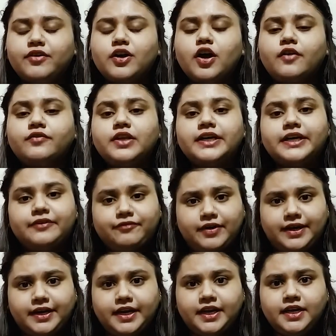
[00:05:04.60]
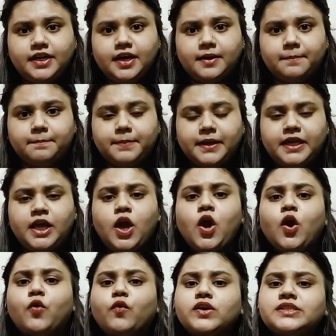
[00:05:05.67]
of the defendant company
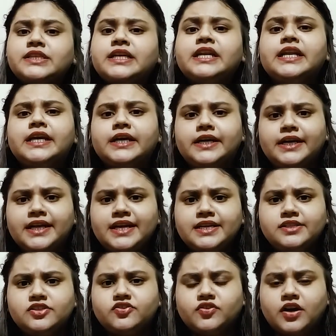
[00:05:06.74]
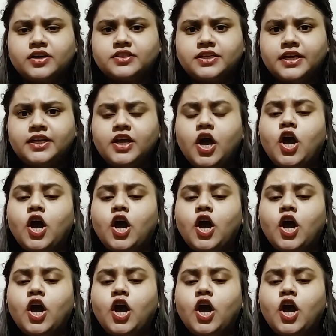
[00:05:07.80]
was clearly instructed